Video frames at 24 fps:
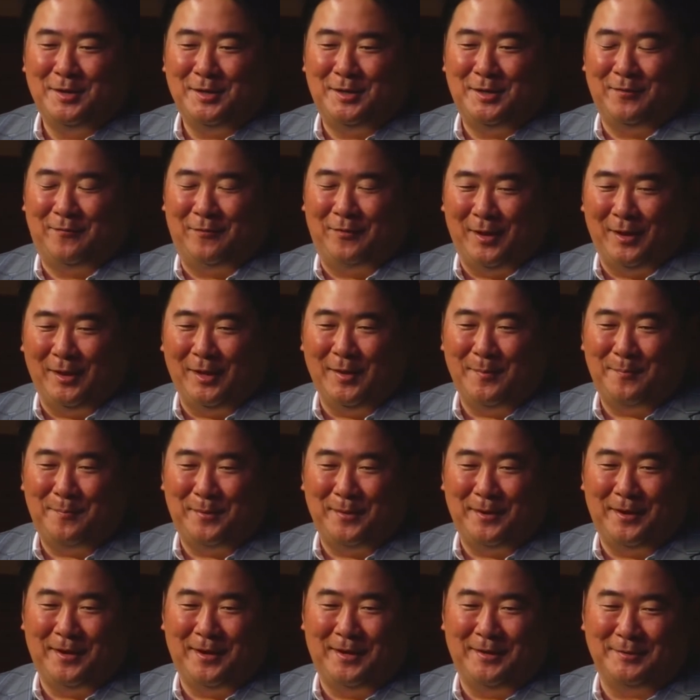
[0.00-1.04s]
develop
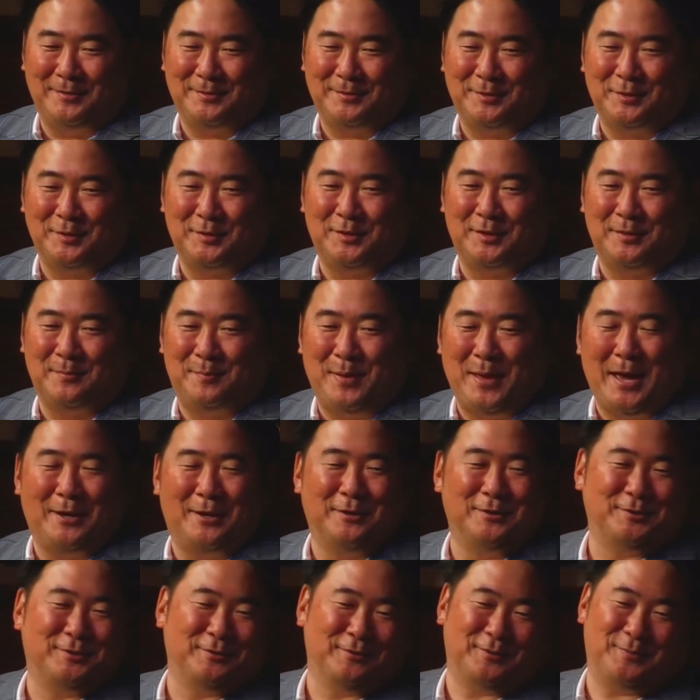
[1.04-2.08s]
uh, certain
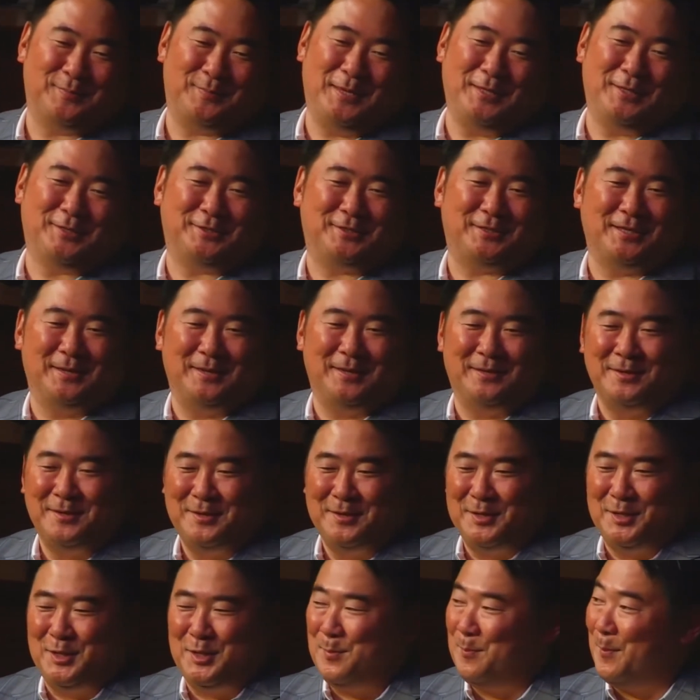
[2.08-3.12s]
patterns of speech that
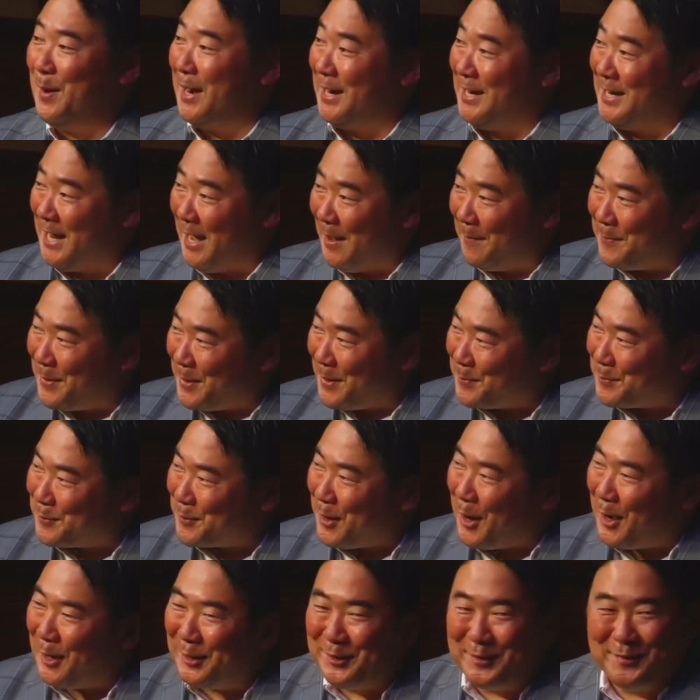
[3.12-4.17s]
you might not be
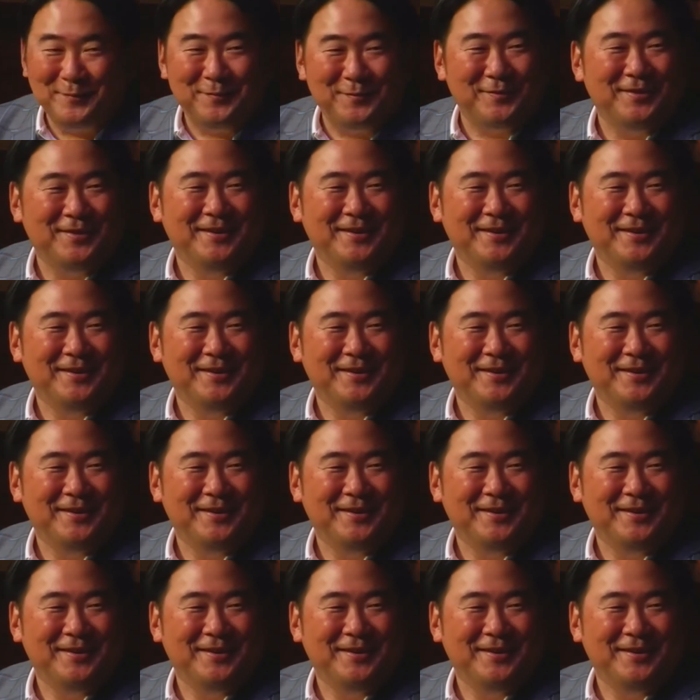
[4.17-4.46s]
proud of.